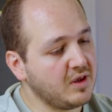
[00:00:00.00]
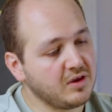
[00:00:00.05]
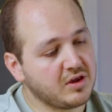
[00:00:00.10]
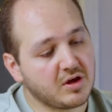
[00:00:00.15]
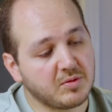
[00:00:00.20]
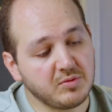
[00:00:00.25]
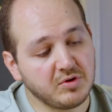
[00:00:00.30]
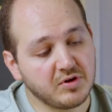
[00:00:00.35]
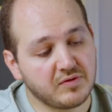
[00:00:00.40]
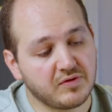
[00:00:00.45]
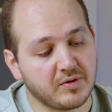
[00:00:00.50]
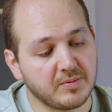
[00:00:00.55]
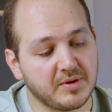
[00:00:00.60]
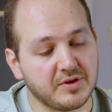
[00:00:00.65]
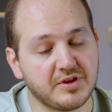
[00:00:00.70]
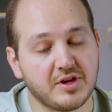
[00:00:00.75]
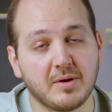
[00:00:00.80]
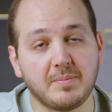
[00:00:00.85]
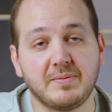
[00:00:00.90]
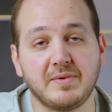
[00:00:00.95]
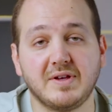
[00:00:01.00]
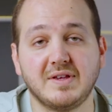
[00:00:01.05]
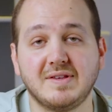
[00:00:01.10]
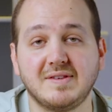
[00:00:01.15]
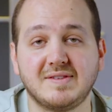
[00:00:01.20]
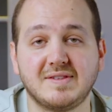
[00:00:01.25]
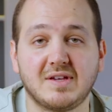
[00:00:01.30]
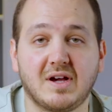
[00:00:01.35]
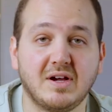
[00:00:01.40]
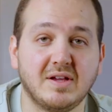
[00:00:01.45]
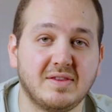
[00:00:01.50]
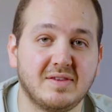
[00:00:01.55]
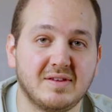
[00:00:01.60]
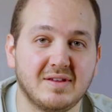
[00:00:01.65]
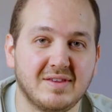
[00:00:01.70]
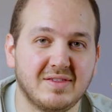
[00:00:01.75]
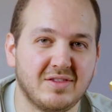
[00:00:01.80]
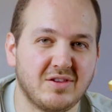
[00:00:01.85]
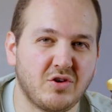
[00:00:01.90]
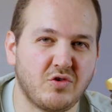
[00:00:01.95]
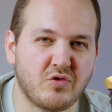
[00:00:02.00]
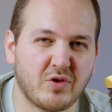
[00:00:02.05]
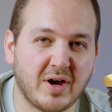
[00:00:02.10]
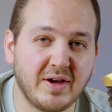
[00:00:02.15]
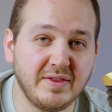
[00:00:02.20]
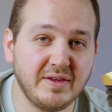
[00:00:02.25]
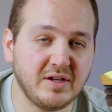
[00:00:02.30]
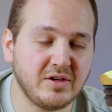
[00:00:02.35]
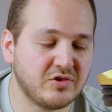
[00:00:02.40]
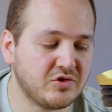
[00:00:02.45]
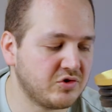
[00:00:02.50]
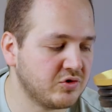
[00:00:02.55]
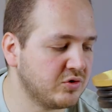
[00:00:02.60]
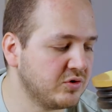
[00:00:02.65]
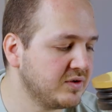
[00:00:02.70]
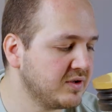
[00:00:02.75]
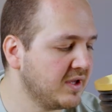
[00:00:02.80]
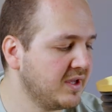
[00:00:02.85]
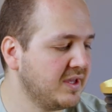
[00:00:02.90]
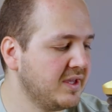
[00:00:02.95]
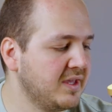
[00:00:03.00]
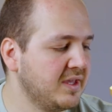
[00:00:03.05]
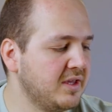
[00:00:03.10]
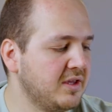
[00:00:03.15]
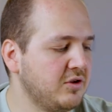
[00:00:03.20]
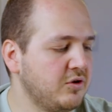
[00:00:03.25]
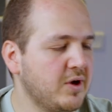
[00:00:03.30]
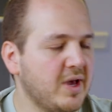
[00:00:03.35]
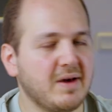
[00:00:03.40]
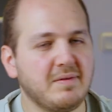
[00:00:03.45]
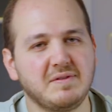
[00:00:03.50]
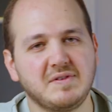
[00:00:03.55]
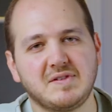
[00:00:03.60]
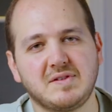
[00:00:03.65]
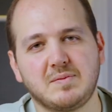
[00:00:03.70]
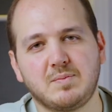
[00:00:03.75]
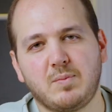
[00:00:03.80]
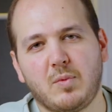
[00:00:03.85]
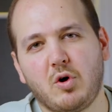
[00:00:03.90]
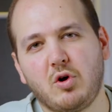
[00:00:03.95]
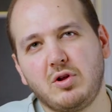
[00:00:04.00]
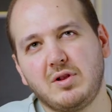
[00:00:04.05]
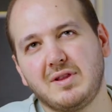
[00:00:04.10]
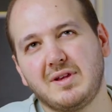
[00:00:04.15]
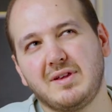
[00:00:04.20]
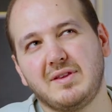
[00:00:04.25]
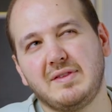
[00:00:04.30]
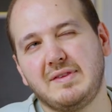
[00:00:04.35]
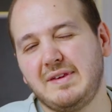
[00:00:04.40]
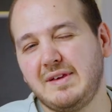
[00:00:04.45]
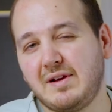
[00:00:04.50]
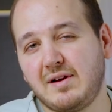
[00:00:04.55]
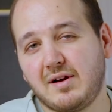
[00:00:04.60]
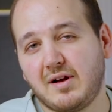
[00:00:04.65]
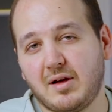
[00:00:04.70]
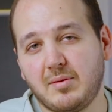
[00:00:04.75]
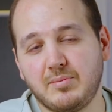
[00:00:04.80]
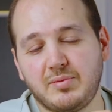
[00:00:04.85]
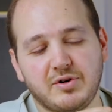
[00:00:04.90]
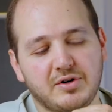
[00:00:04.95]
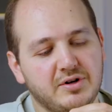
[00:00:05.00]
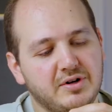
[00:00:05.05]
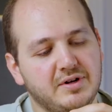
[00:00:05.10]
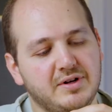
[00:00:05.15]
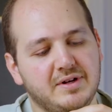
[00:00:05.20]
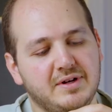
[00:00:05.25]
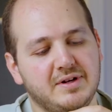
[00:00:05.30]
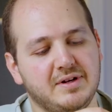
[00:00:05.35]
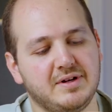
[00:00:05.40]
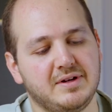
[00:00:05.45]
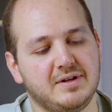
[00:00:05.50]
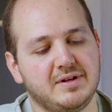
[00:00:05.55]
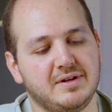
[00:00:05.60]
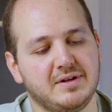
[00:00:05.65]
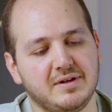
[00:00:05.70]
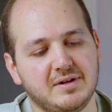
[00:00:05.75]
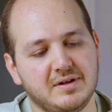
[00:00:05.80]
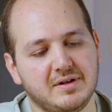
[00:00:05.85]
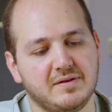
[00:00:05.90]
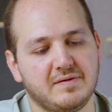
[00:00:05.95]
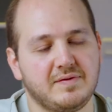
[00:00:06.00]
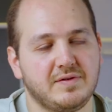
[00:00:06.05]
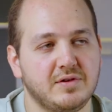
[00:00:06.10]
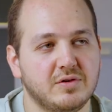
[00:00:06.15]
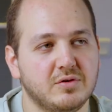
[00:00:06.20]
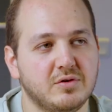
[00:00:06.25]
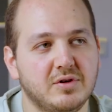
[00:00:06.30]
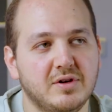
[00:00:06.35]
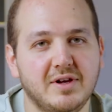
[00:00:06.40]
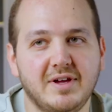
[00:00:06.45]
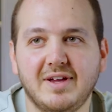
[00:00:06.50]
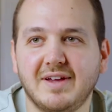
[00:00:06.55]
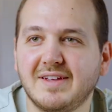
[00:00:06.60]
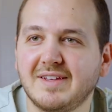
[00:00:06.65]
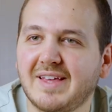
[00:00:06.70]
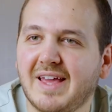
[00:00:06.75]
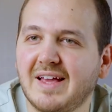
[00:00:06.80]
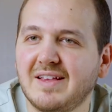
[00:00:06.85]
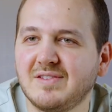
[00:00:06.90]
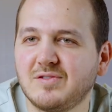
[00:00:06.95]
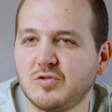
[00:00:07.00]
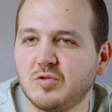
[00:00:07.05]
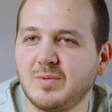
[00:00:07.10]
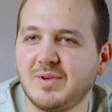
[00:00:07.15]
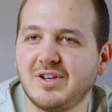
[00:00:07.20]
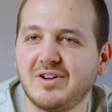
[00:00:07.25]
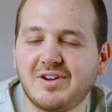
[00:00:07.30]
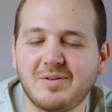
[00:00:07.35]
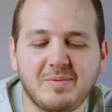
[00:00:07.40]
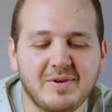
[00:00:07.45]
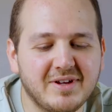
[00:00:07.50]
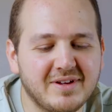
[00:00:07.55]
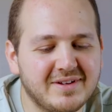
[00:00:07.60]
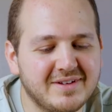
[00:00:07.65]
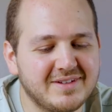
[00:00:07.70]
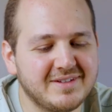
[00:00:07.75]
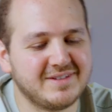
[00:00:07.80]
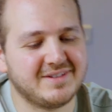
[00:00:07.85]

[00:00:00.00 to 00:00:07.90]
Coming from the top inside the grinding chute, you have a small declumper. If you can zoom here a bit,